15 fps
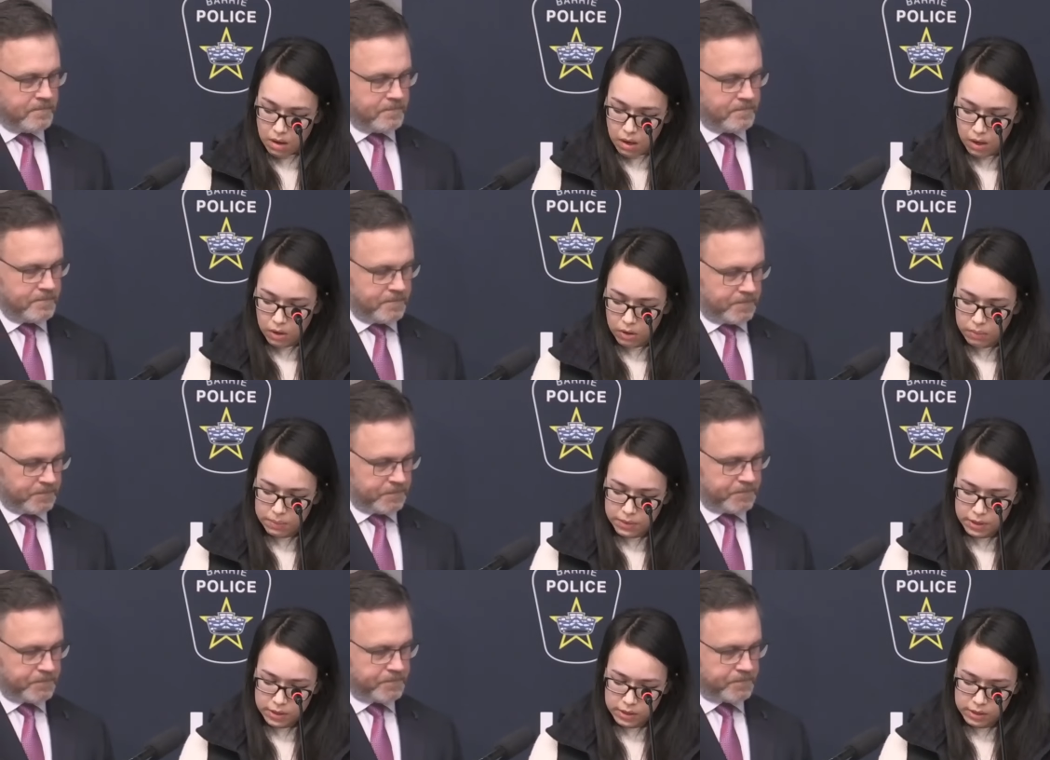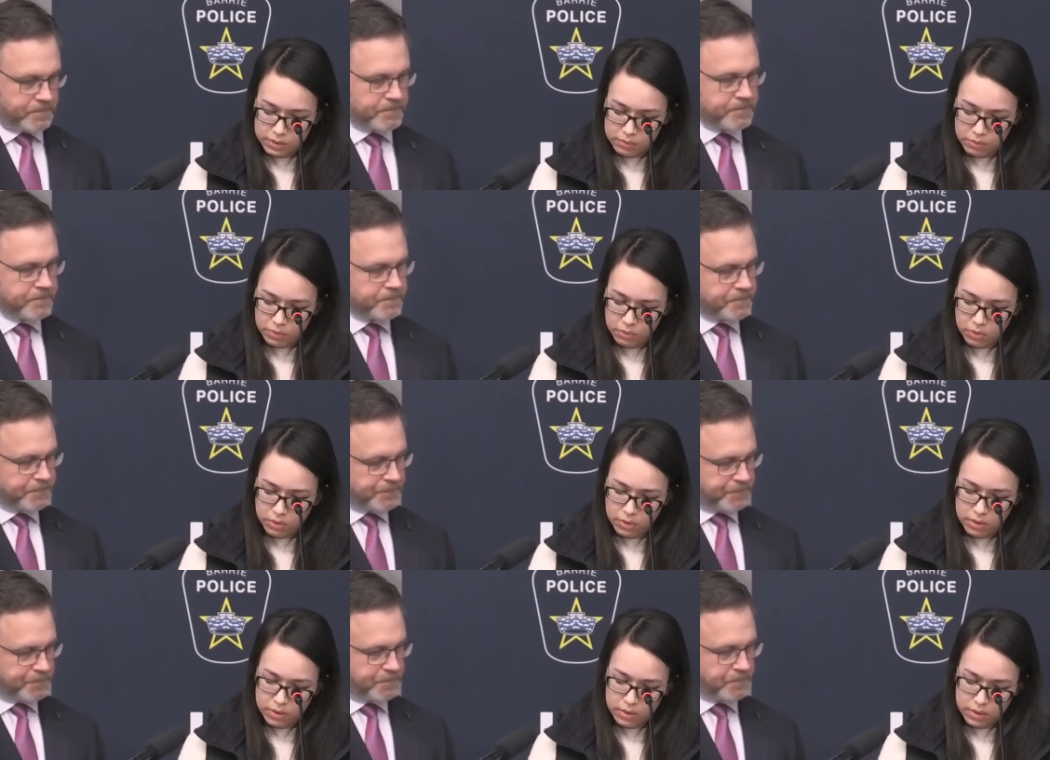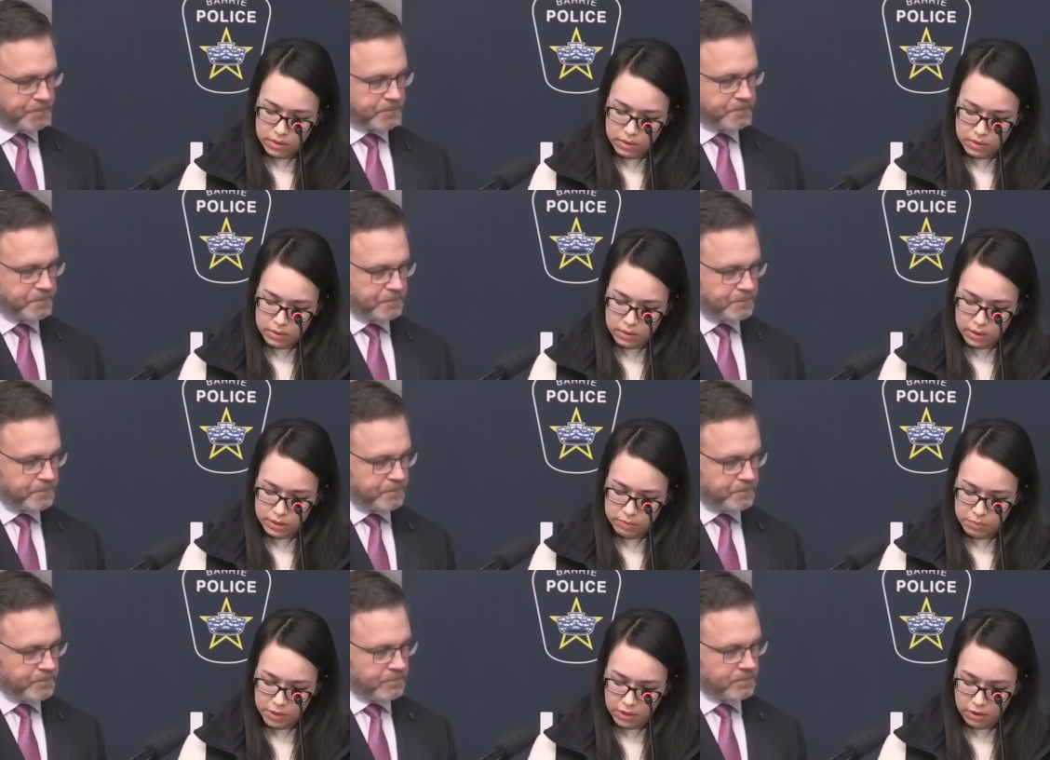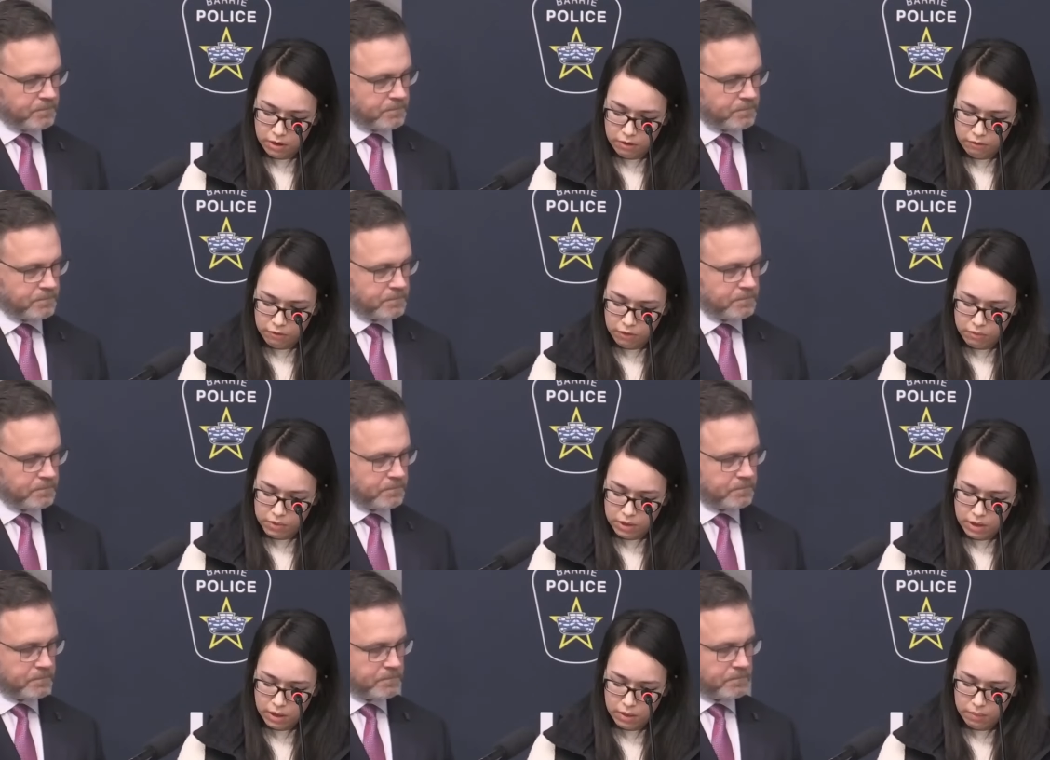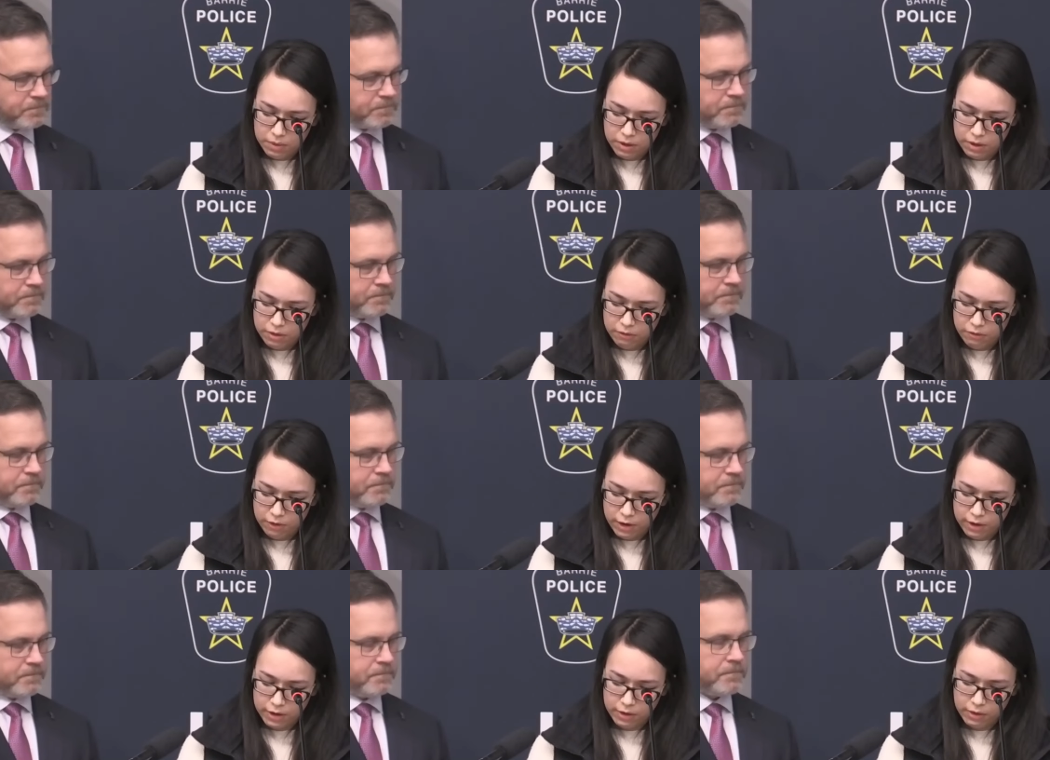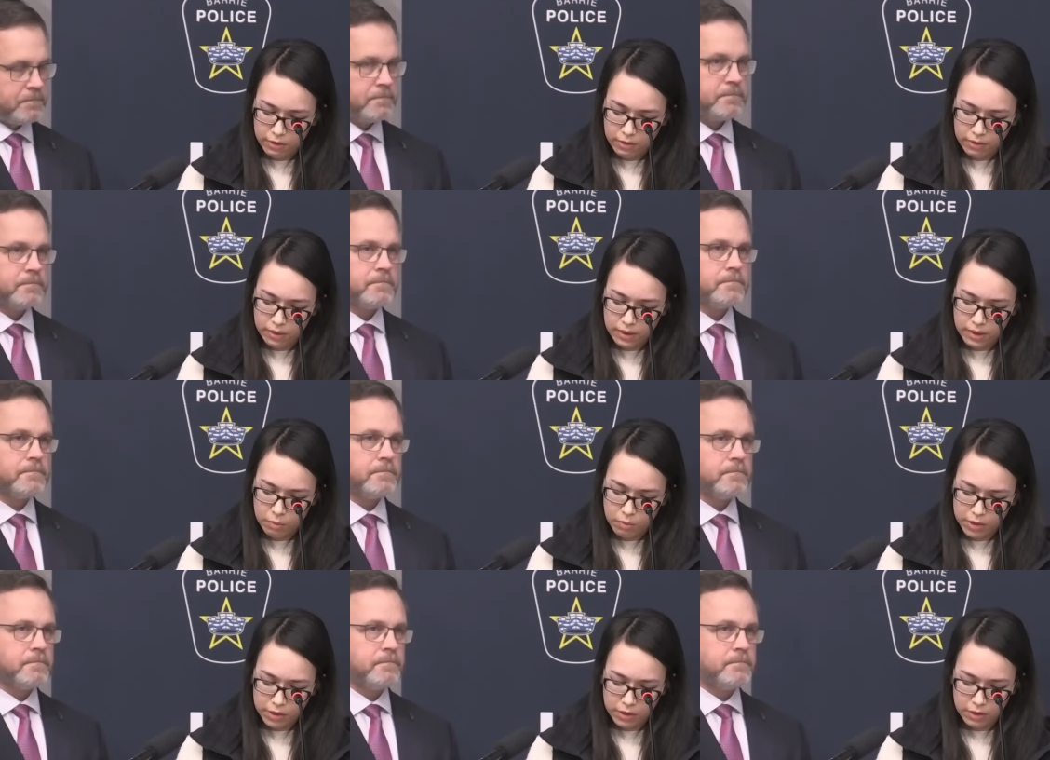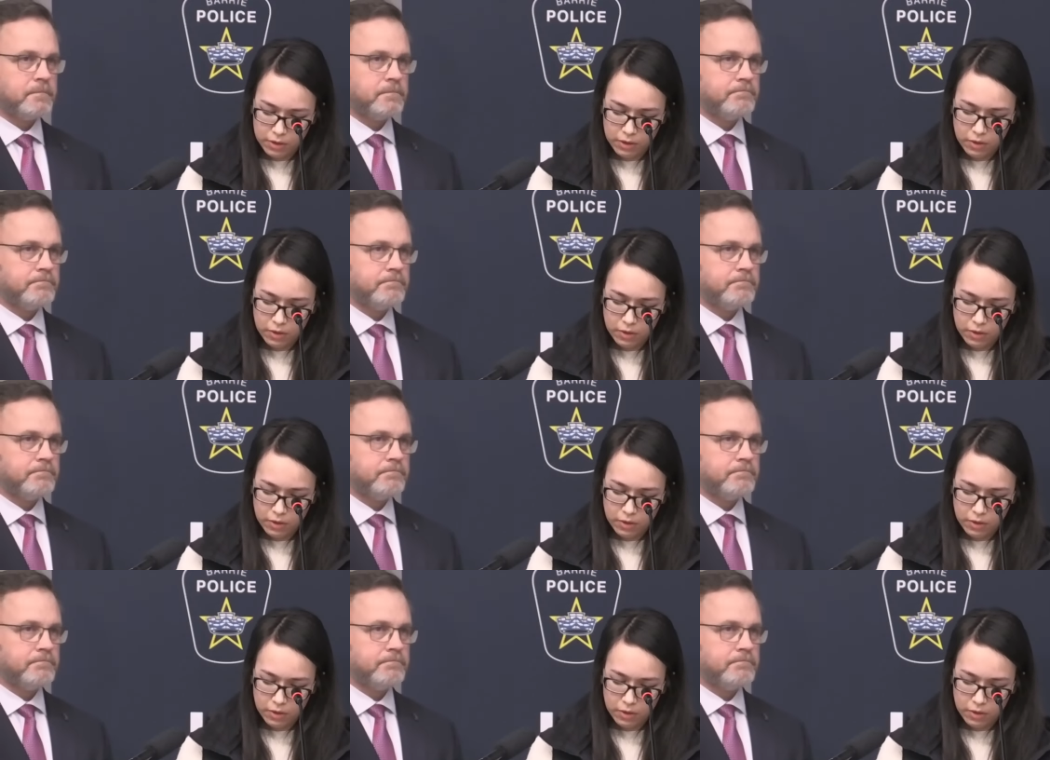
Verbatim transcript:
Speaker 1: I hope that this reward that is being offered will help in finding her and bringing her